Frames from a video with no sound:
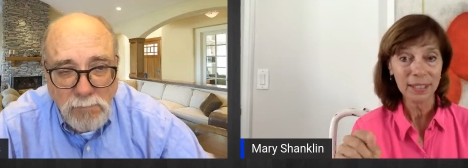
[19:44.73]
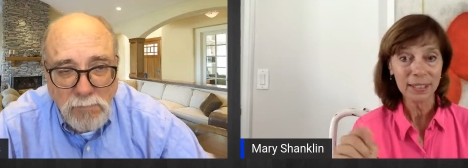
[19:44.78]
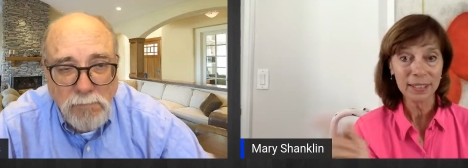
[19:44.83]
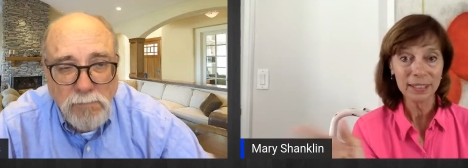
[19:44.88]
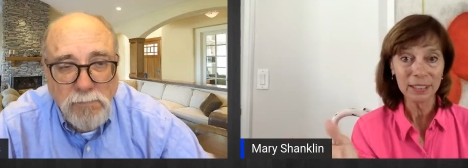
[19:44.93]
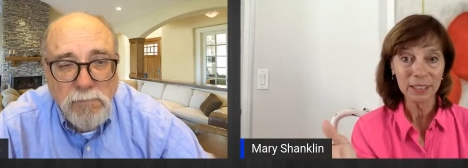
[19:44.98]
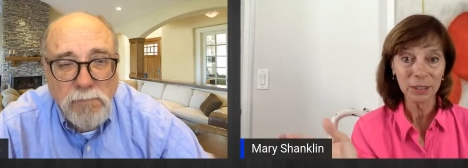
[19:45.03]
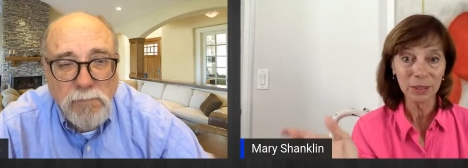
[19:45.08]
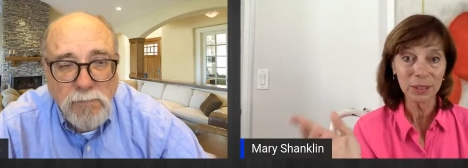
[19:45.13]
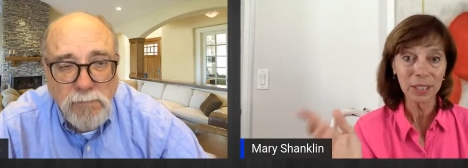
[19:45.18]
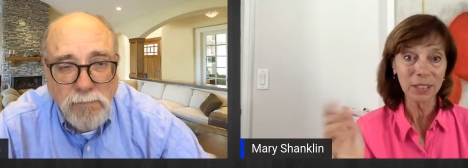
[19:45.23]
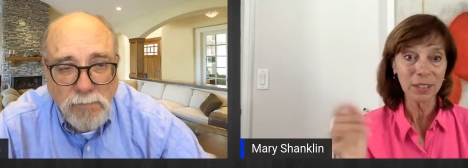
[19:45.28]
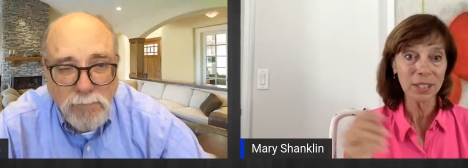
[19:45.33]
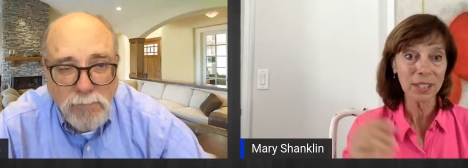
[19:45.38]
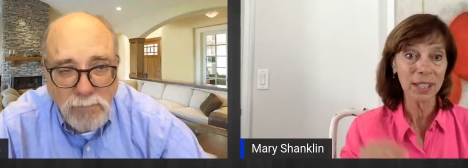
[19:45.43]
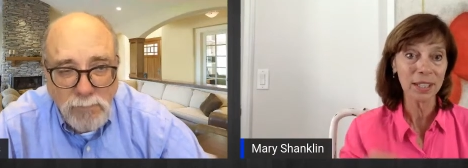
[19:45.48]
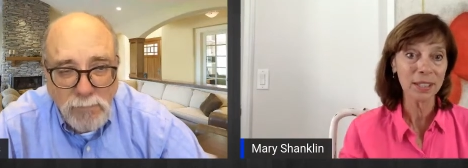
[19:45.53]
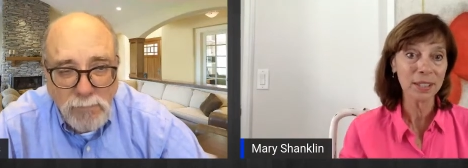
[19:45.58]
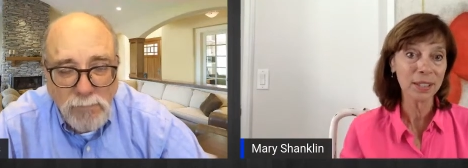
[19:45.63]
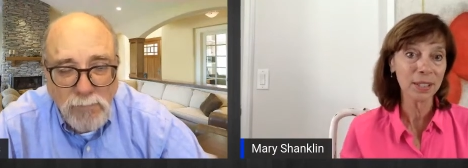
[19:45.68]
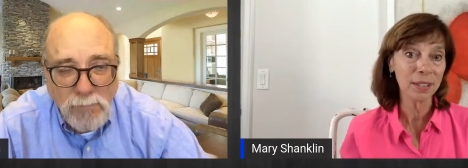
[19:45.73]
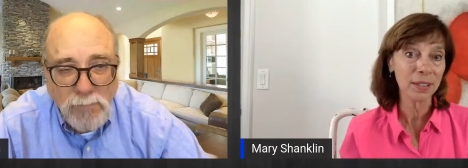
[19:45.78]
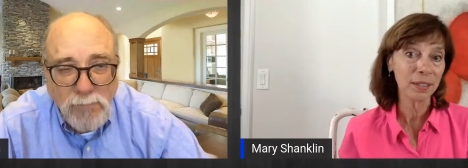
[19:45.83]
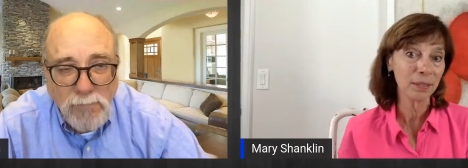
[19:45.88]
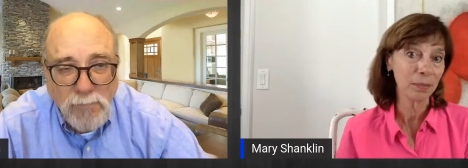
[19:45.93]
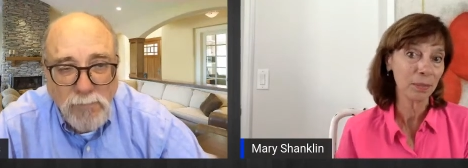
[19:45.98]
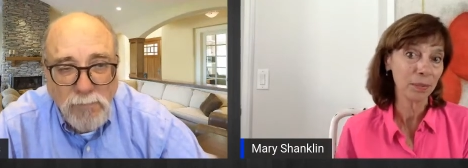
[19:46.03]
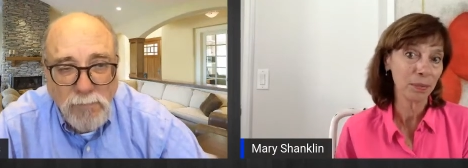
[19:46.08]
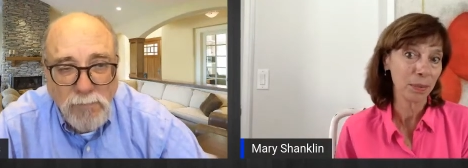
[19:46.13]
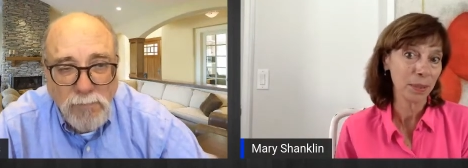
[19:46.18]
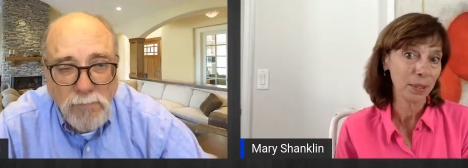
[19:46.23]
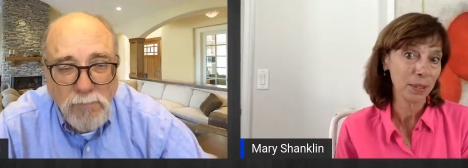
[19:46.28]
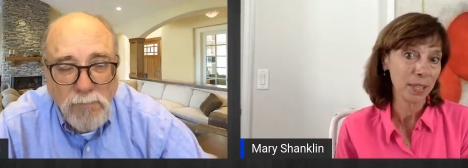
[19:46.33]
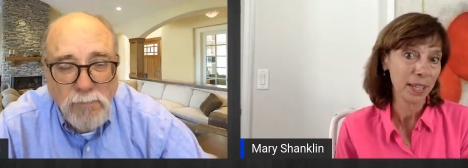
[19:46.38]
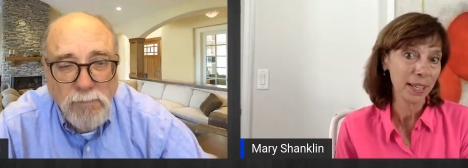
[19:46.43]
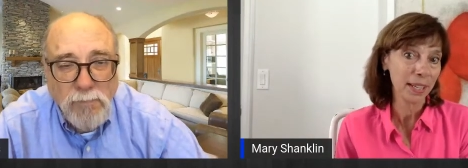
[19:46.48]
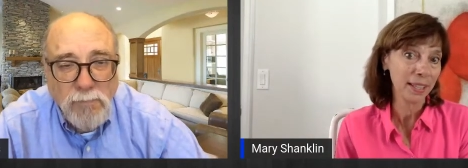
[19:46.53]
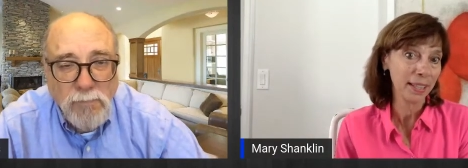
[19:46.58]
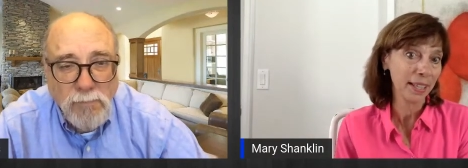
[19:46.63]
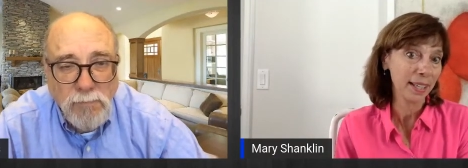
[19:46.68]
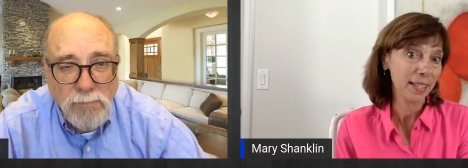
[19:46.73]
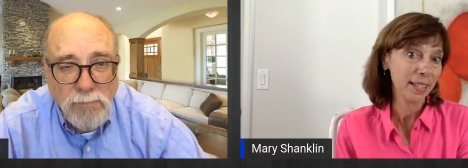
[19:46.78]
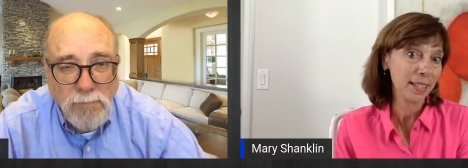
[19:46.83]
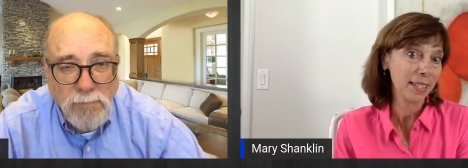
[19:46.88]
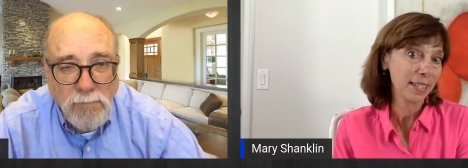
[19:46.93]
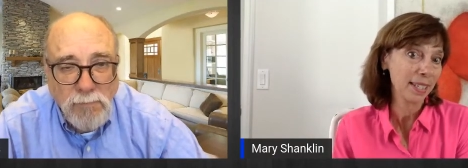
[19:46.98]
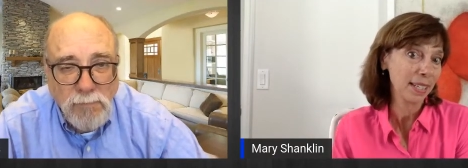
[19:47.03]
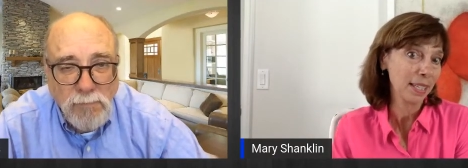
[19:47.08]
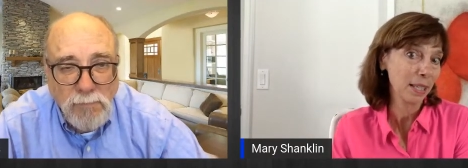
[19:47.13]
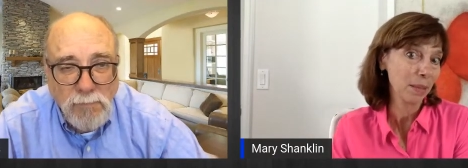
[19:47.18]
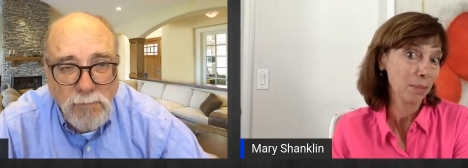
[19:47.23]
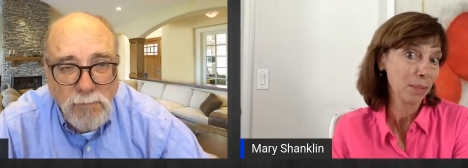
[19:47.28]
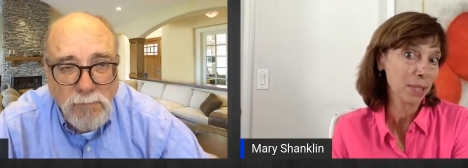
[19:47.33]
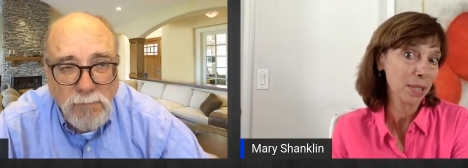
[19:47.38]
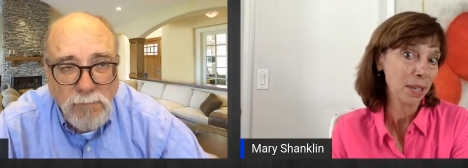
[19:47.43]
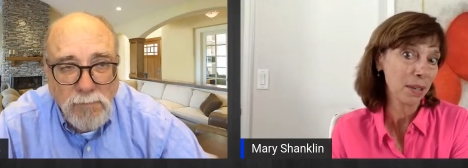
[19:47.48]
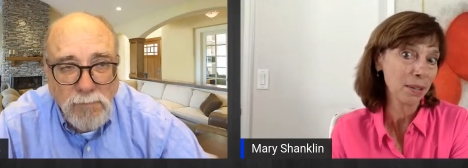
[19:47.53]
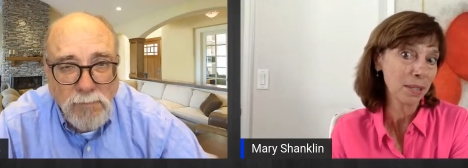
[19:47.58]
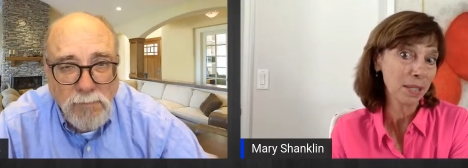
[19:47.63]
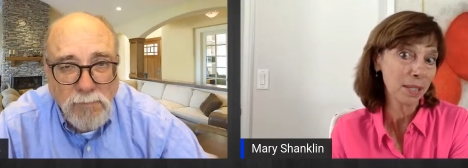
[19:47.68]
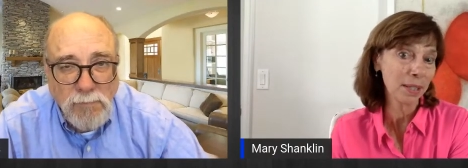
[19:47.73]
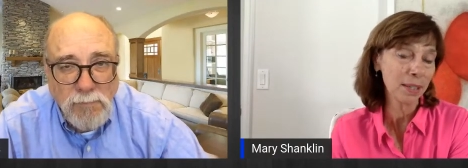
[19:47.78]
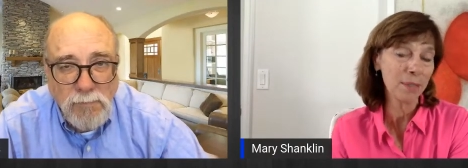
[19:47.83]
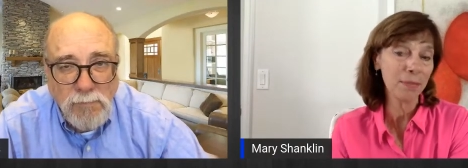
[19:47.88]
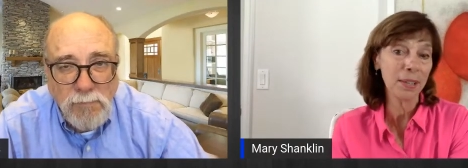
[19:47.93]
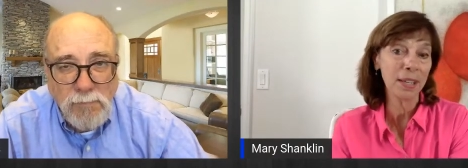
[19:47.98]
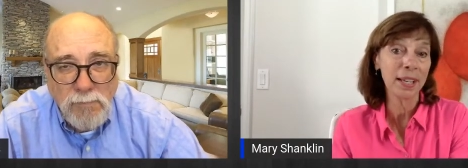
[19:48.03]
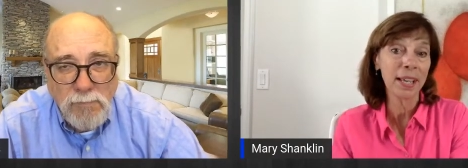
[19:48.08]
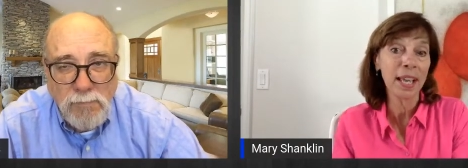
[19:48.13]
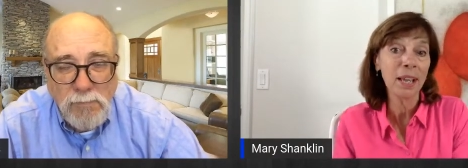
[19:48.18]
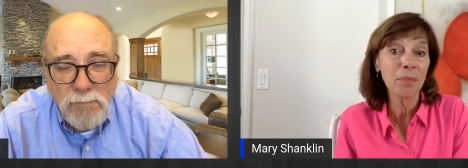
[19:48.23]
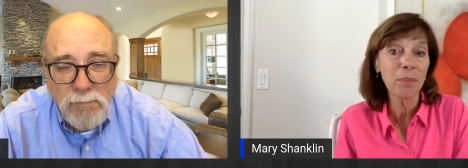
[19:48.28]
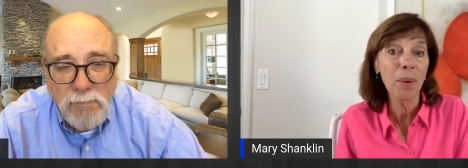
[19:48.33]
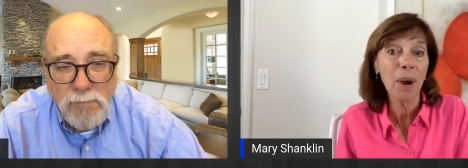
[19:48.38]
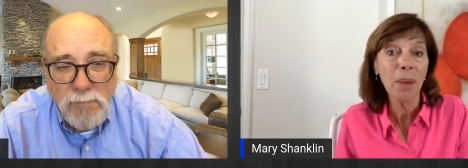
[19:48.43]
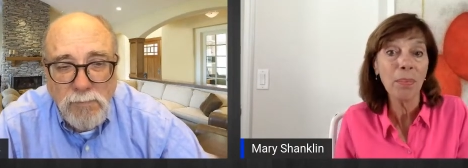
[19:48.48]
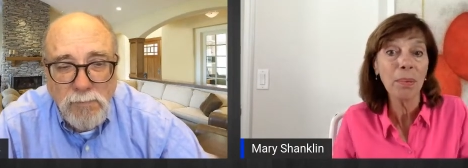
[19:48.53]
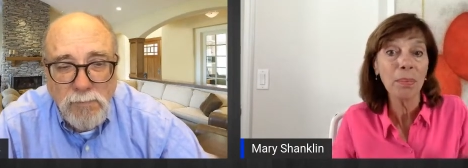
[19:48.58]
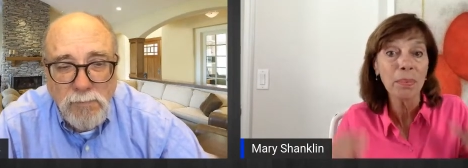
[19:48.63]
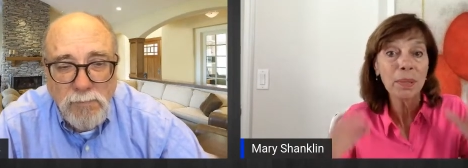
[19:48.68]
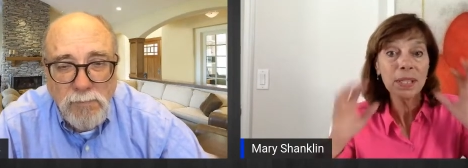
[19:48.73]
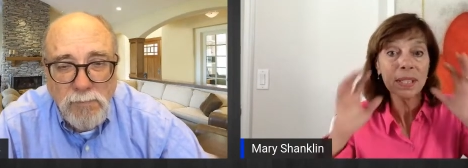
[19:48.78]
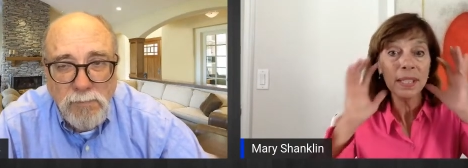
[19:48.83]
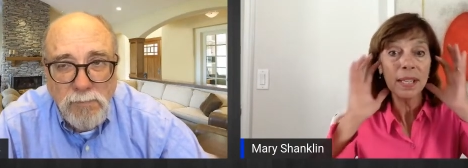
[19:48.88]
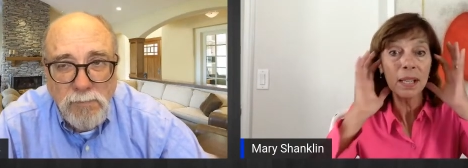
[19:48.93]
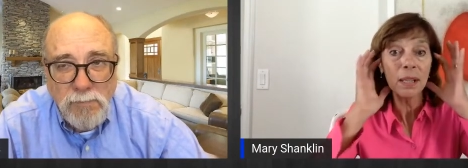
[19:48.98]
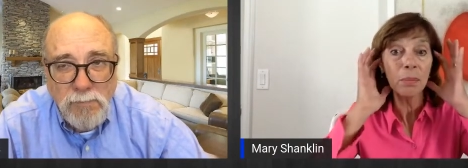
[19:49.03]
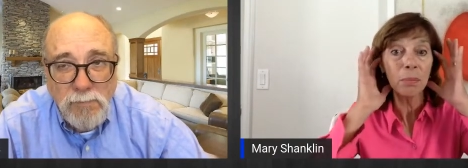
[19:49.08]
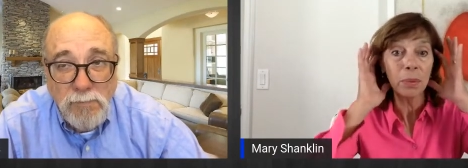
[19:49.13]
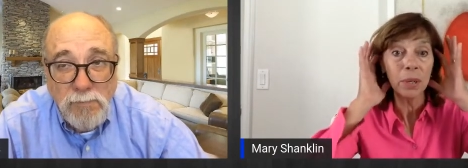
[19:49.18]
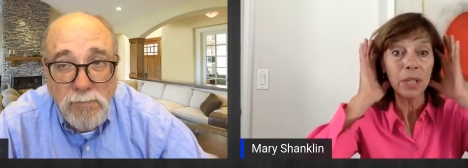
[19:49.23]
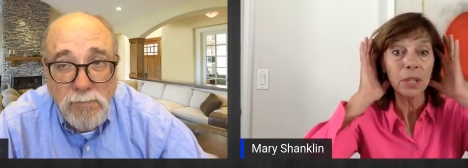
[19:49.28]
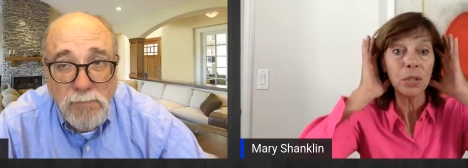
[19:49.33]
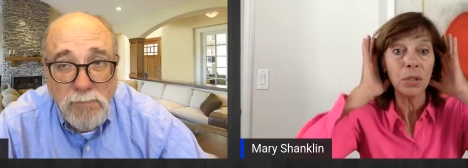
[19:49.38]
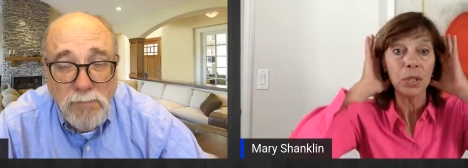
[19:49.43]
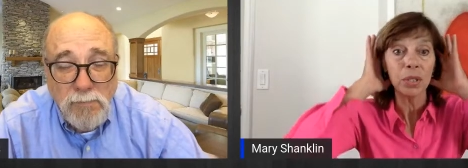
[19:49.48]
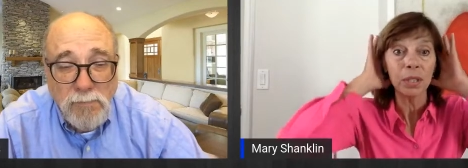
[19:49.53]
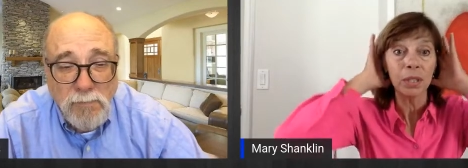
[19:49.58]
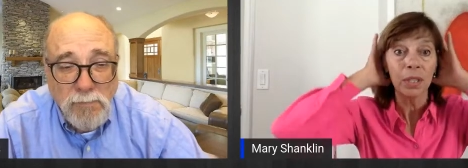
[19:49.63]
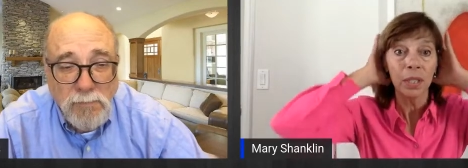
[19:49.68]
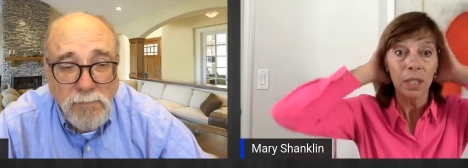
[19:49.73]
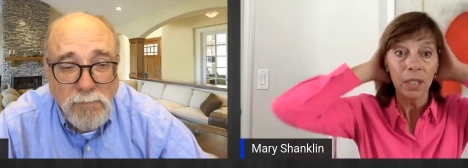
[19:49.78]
Speaker 1: you know that's that's where they they see themselves living and probably celebration